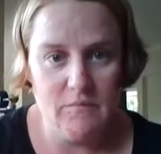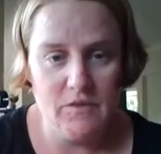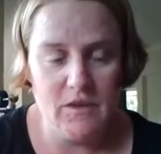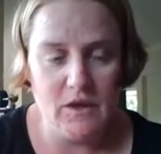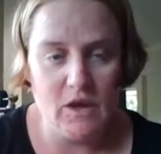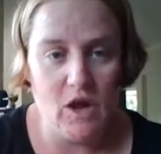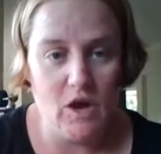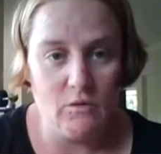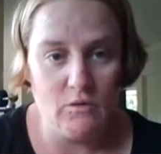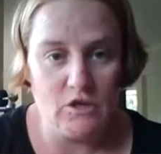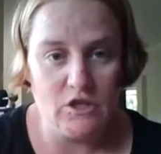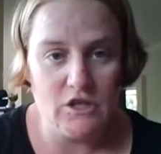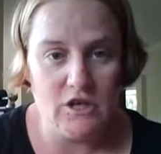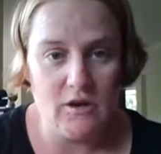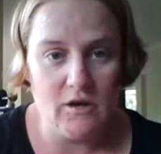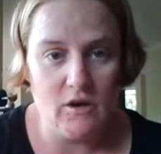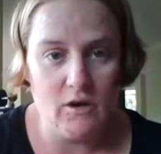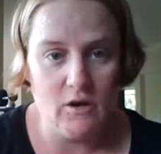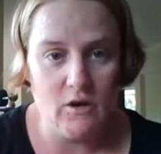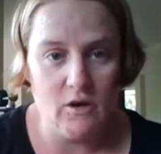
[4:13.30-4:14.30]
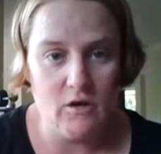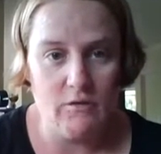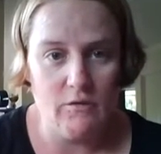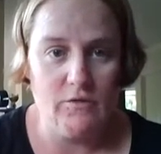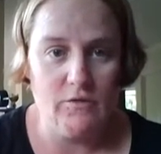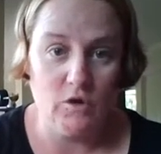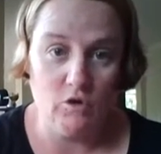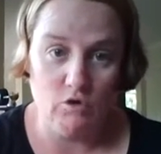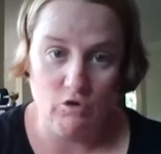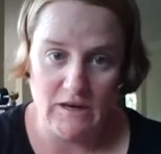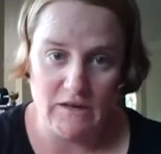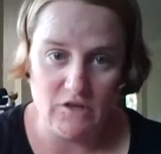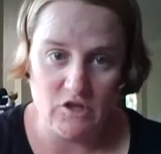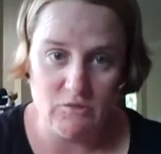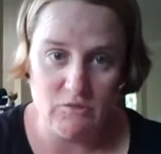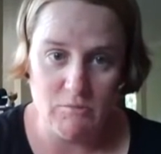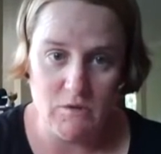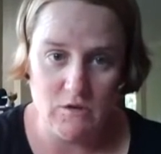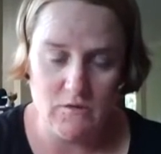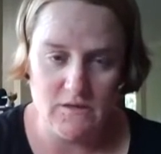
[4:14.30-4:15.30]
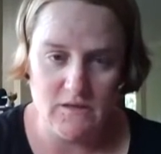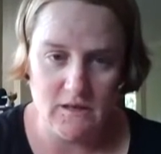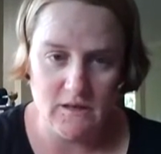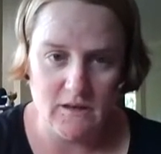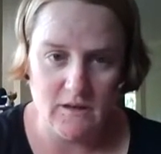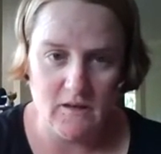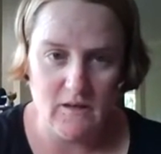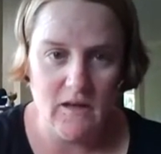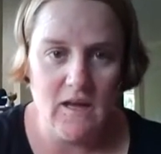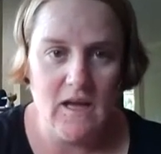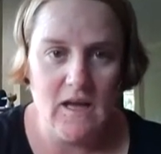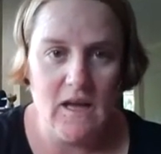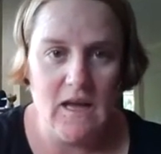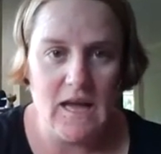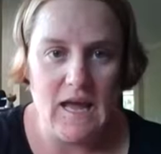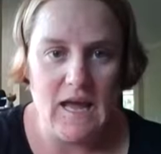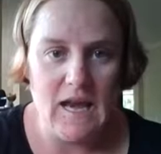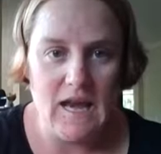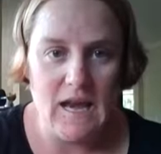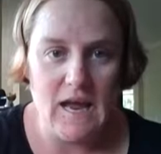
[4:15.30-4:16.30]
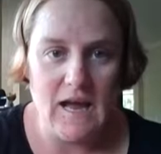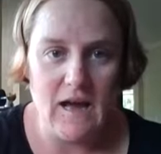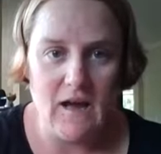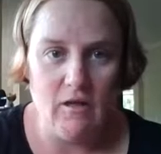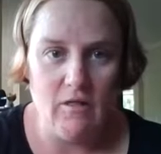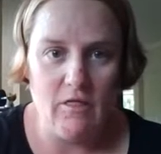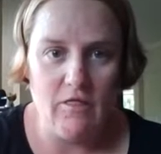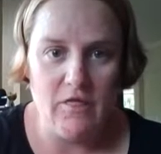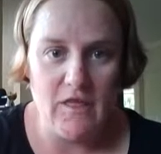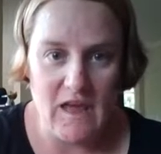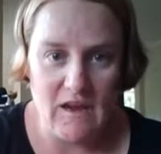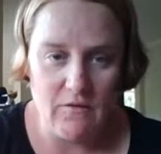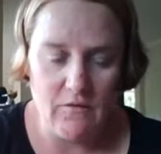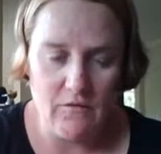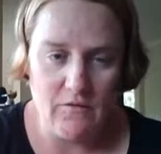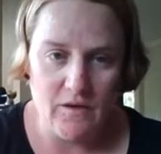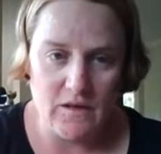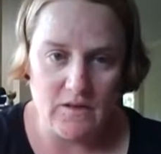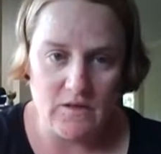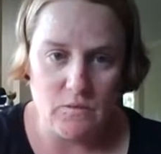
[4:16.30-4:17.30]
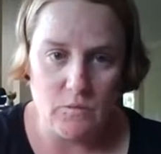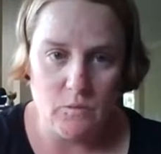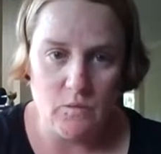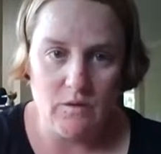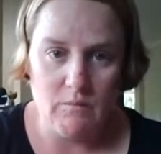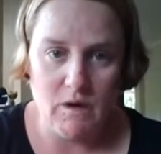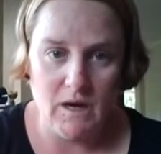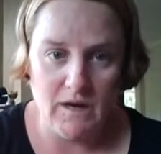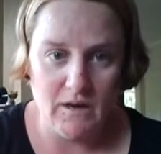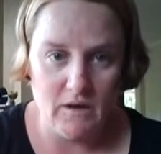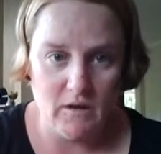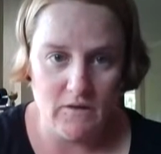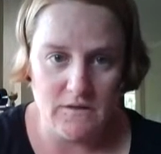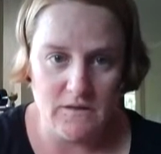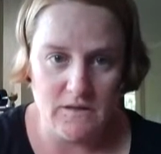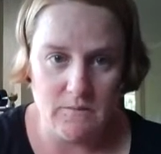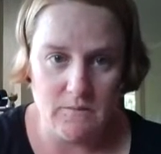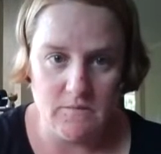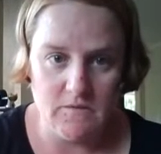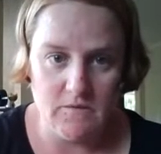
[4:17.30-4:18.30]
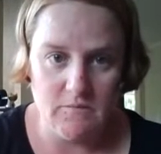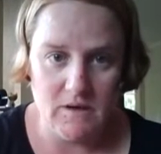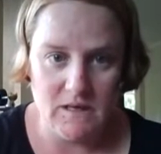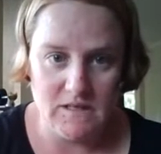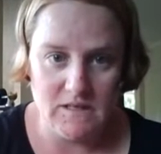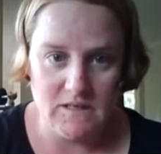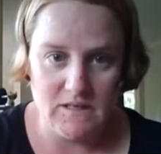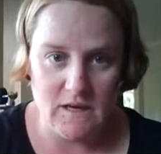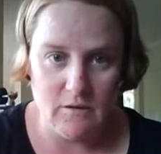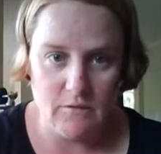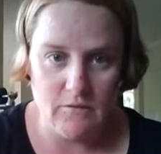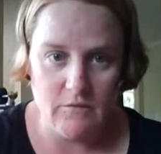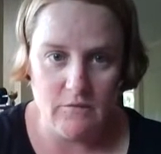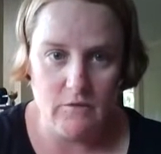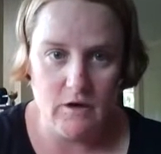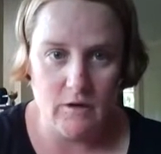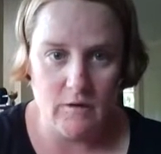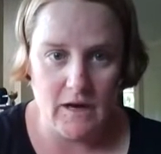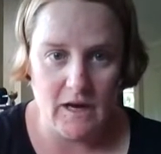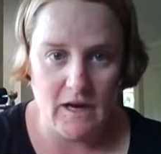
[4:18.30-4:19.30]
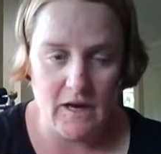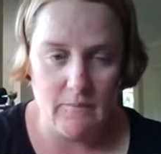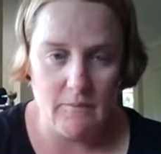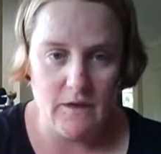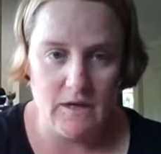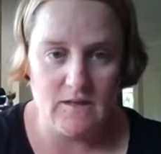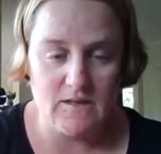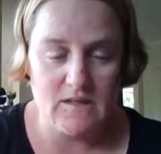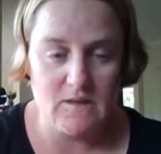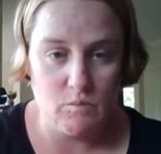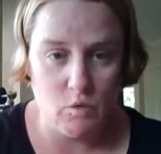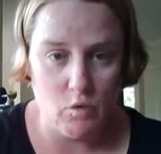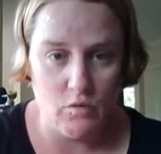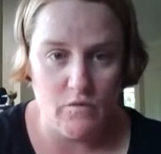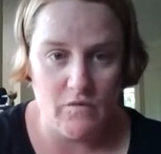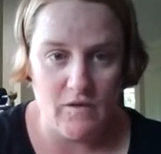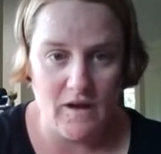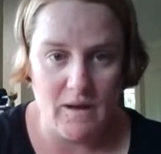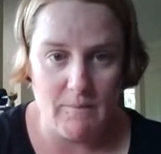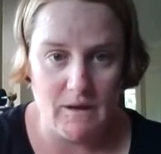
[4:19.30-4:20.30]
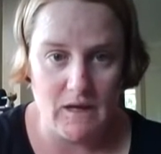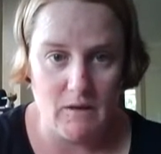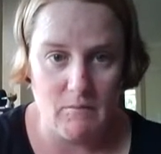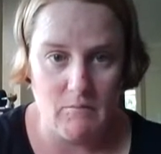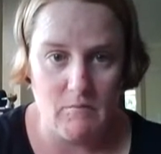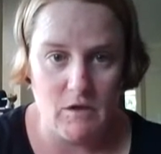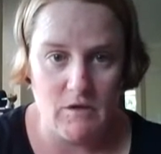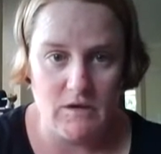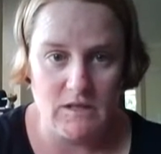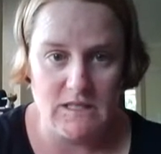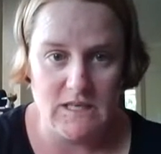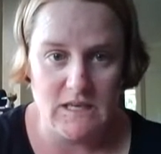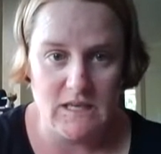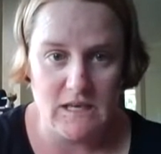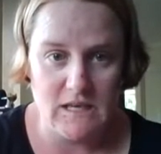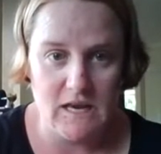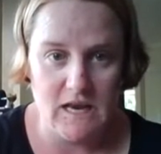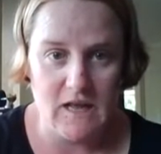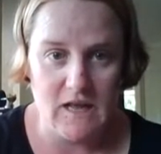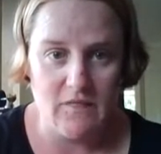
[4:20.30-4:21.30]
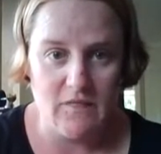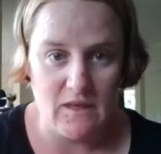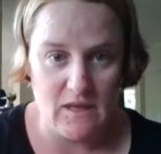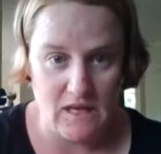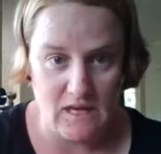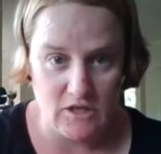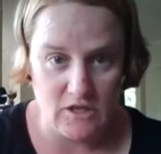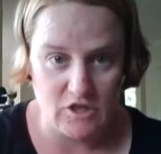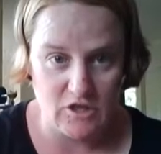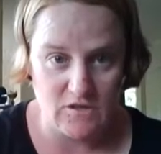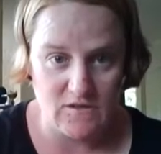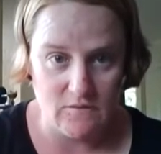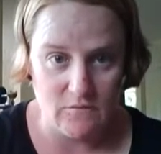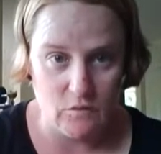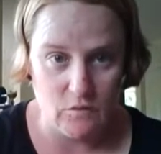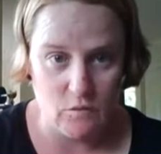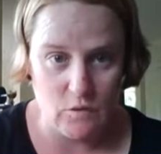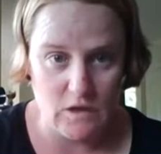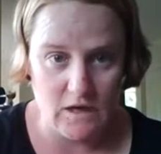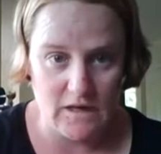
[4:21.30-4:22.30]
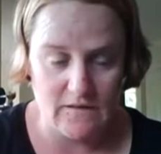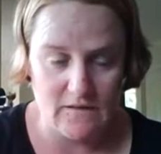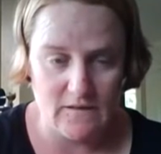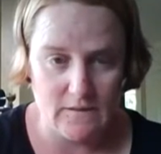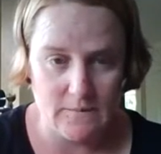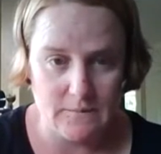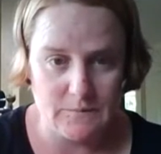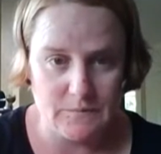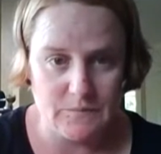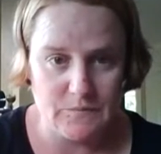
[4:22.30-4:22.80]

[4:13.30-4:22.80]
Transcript: the culture of grunge music and how that fit with my concept of myself growing up in a small farming community at the edges of Auckland.